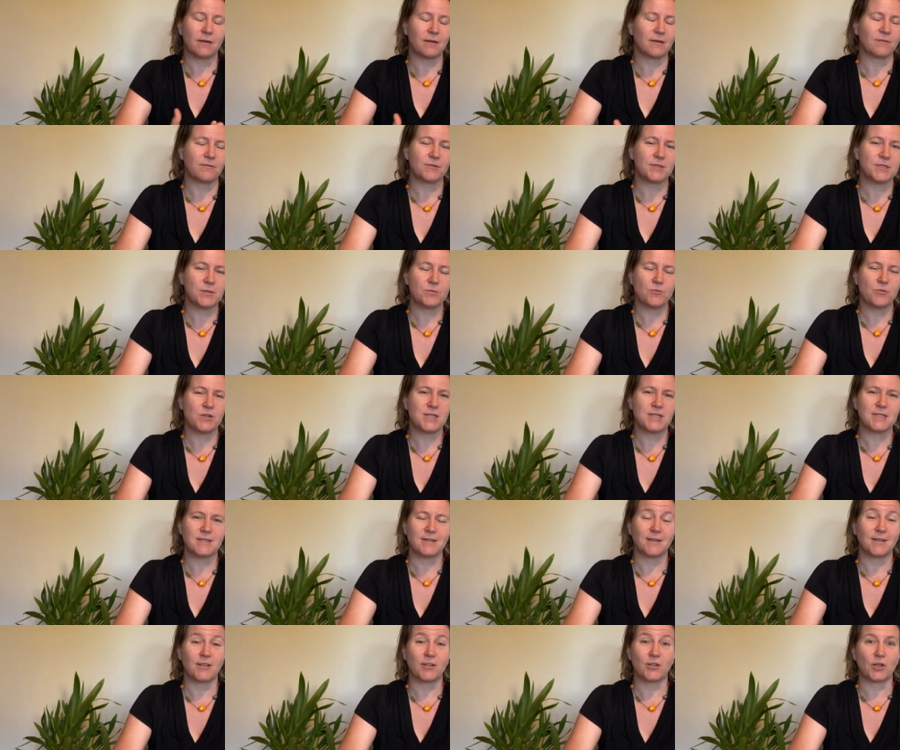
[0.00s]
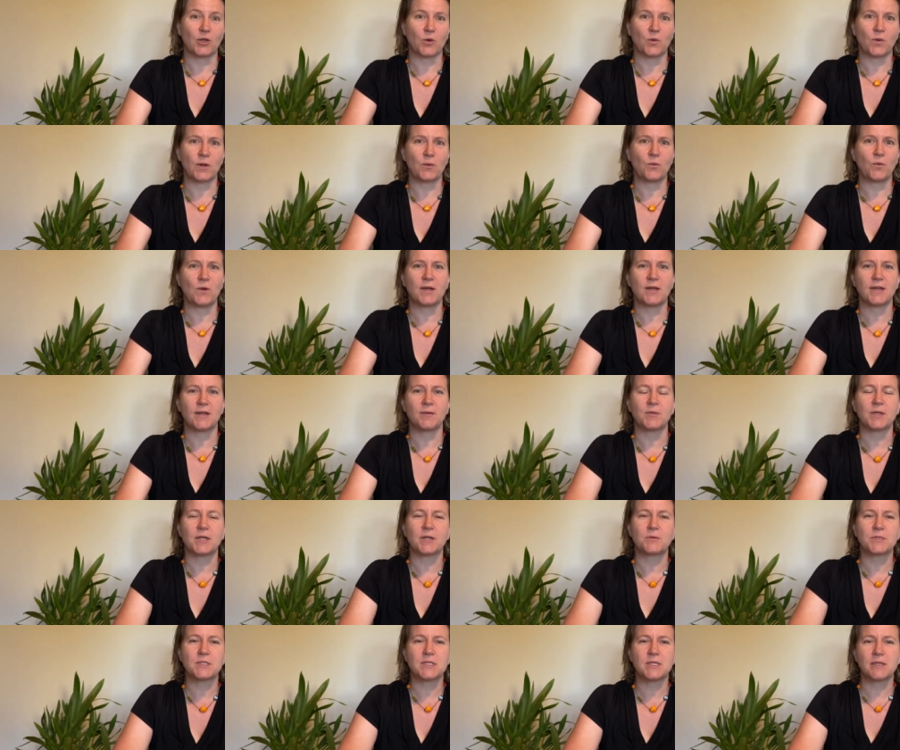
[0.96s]
For some reason, I don't know quite why, but
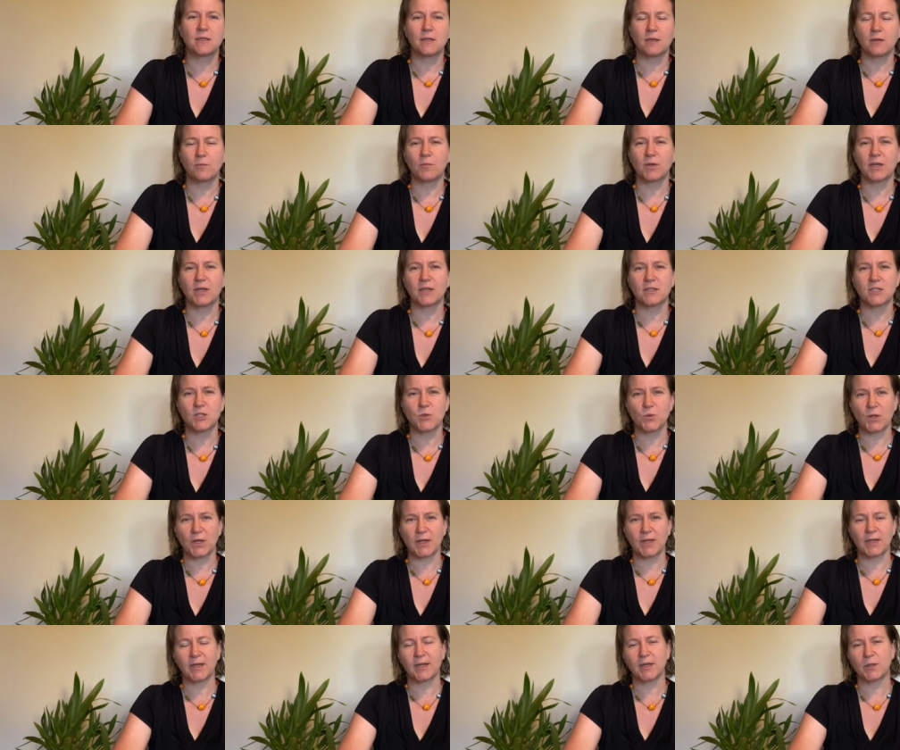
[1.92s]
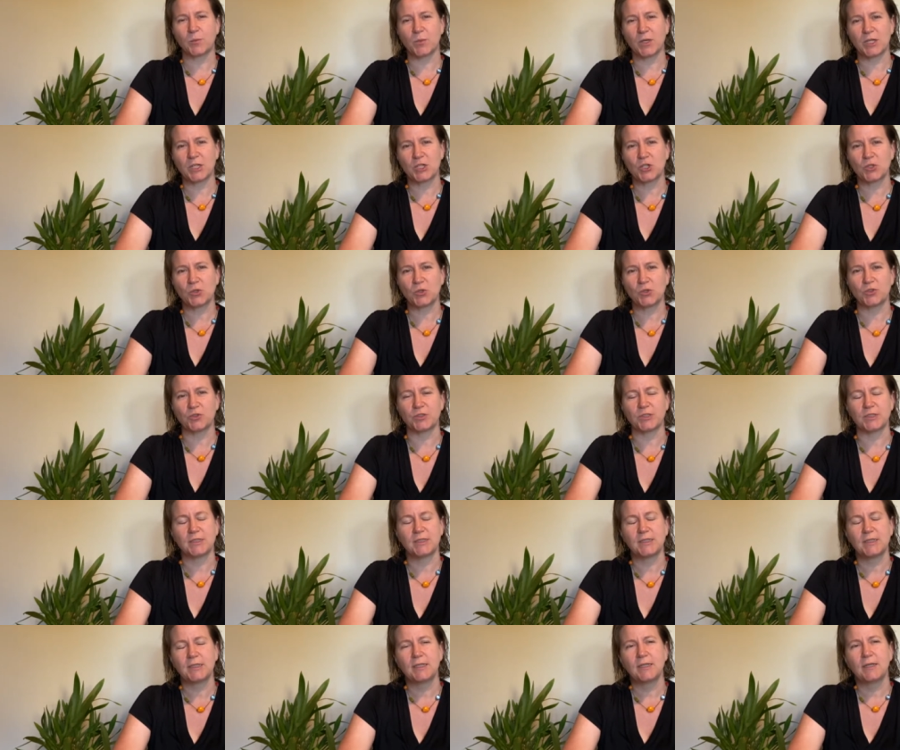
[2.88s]
I was thinking back to when I had my
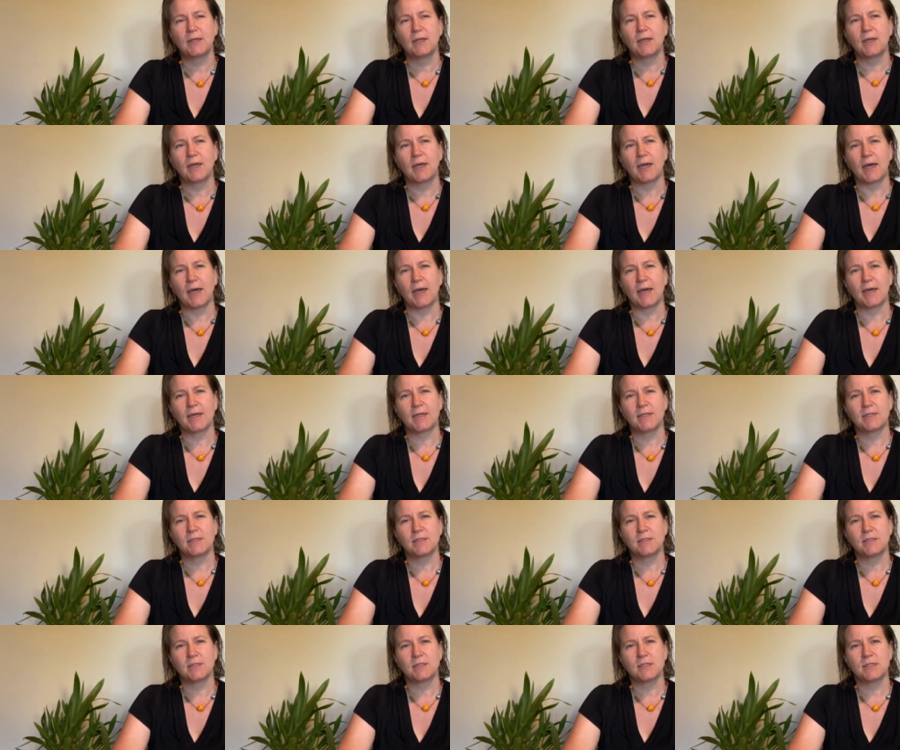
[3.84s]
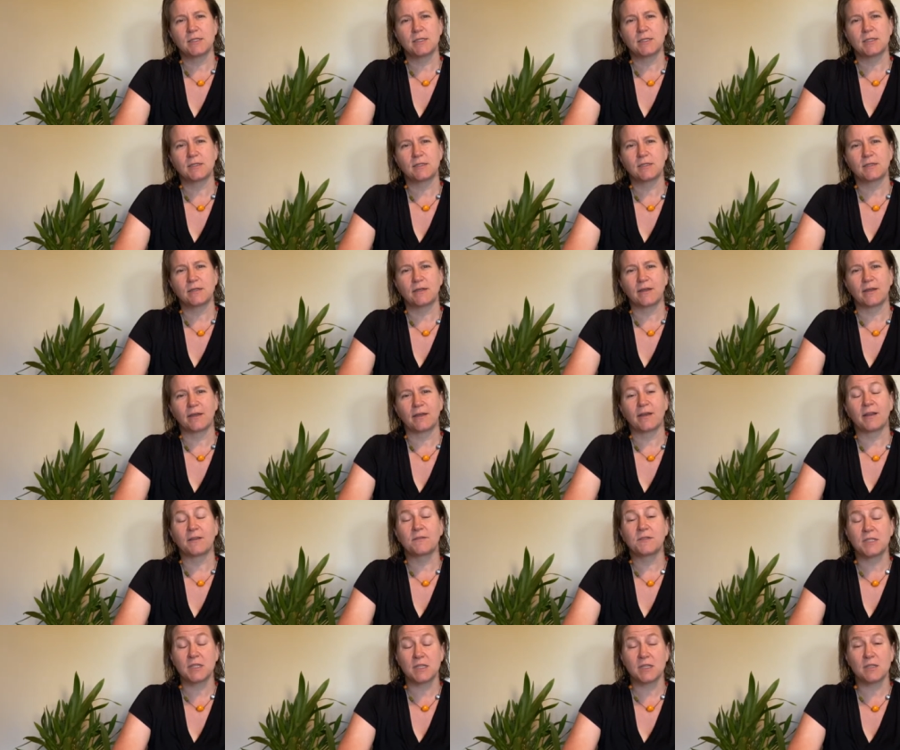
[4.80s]
children, and
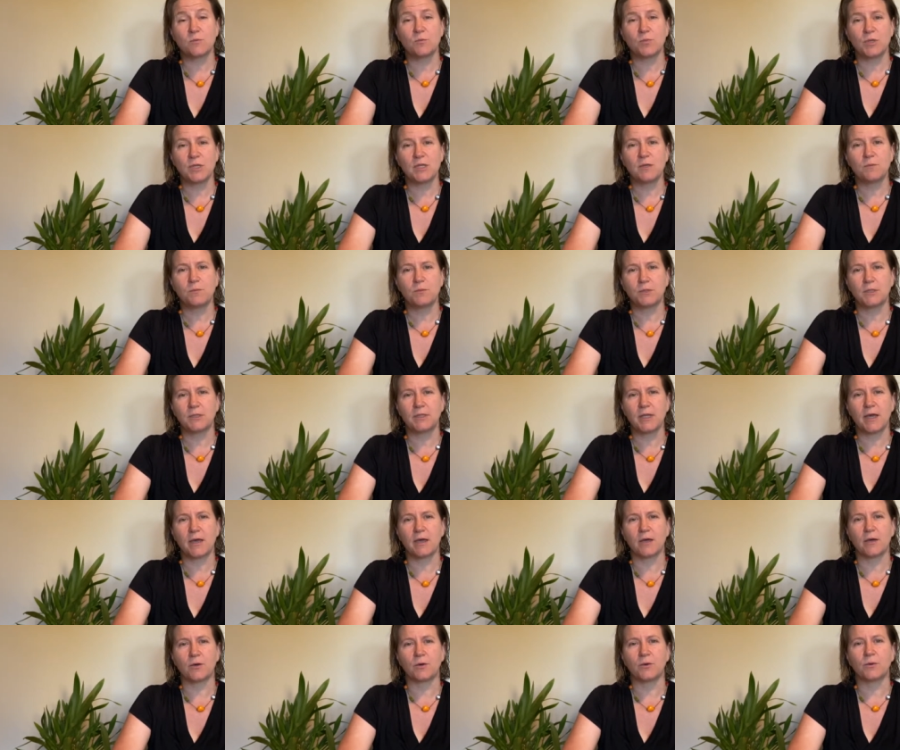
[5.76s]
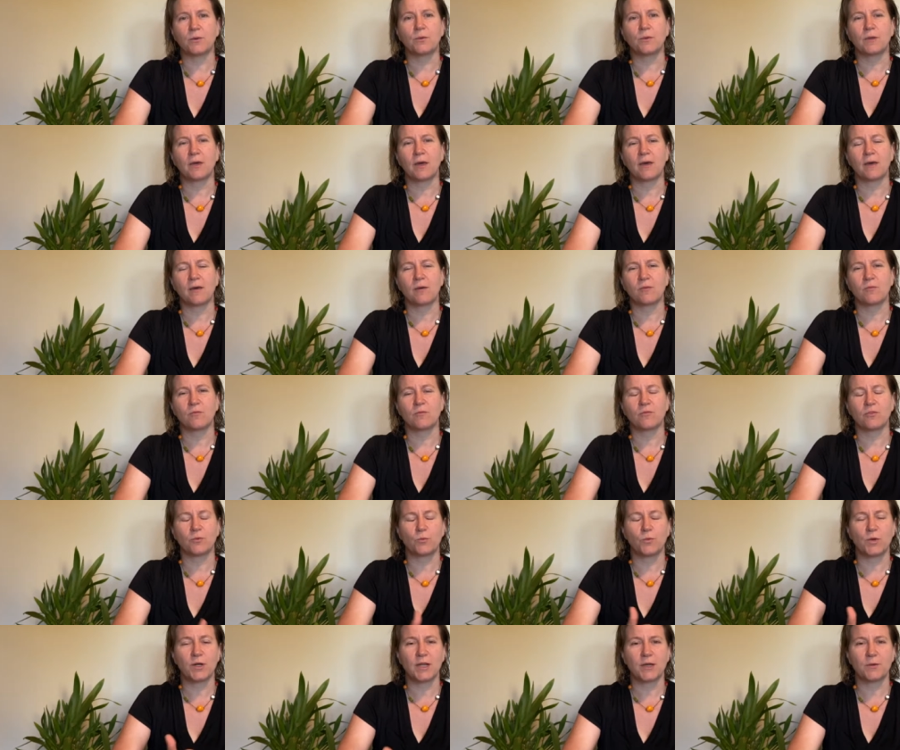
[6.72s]
I've seen people now
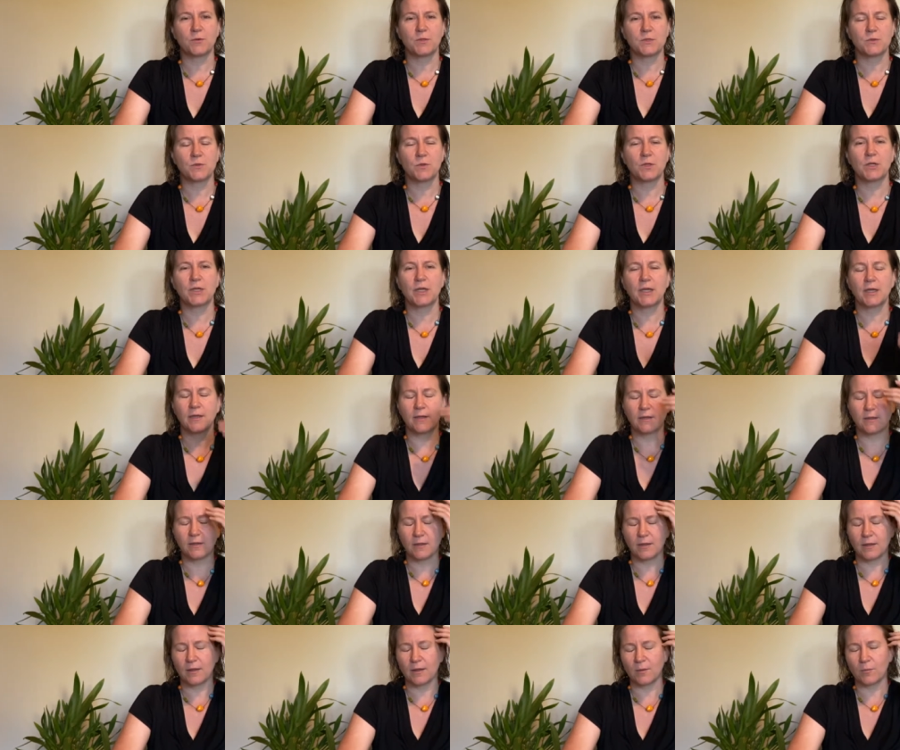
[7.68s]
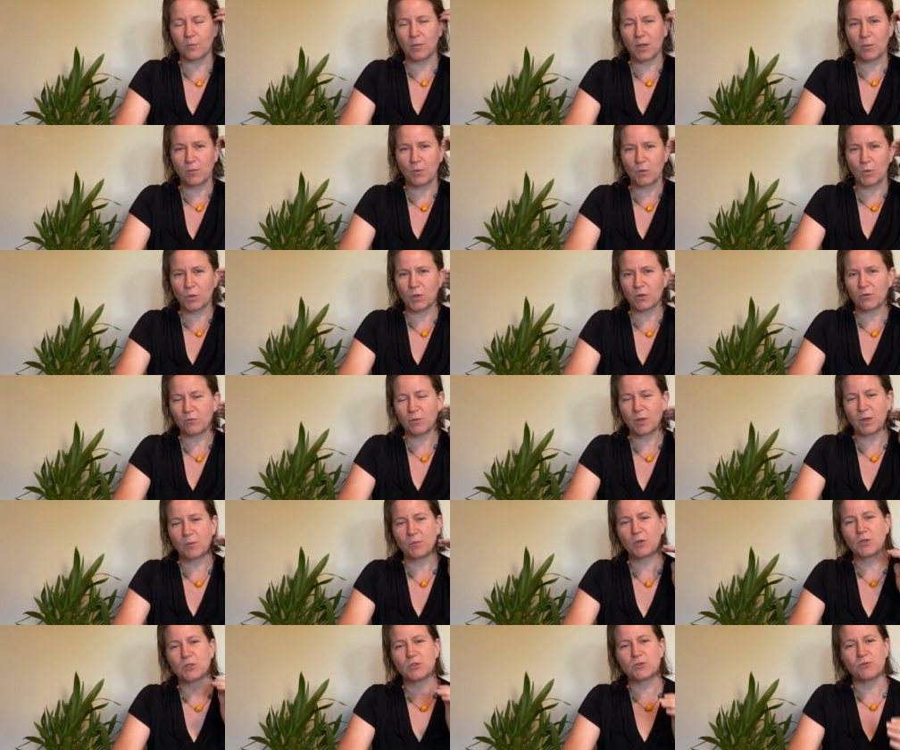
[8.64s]
from when I was working in one of my
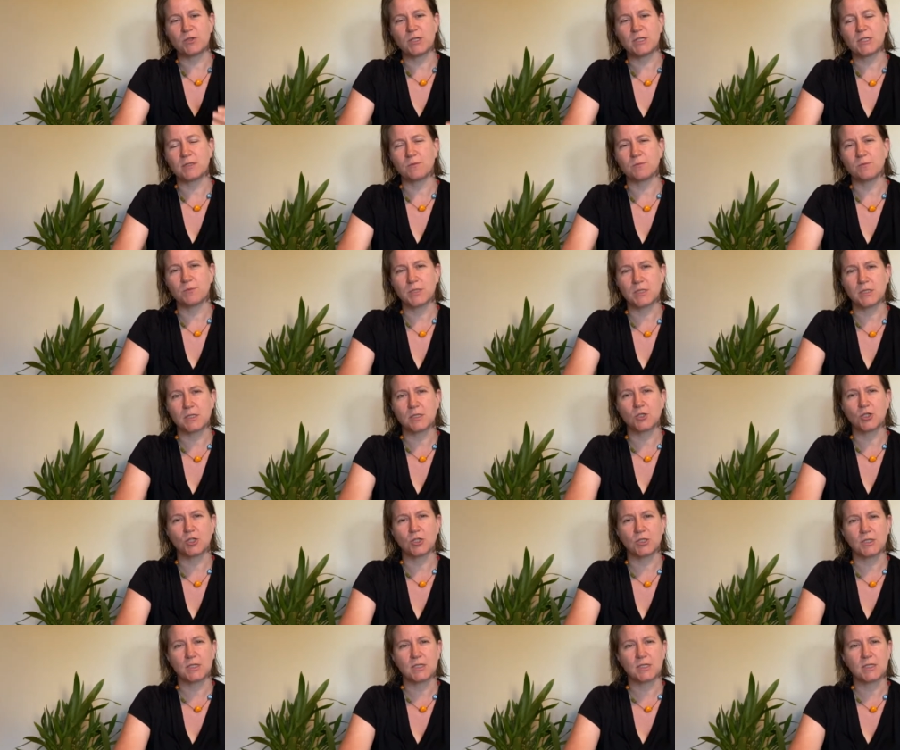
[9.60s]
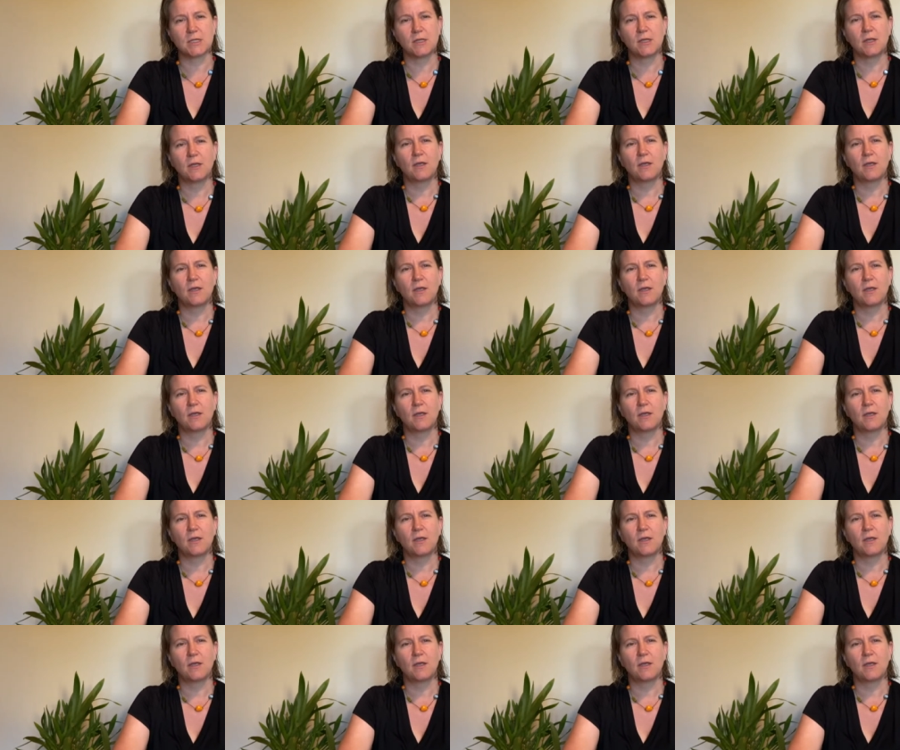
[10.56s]
most recent positions,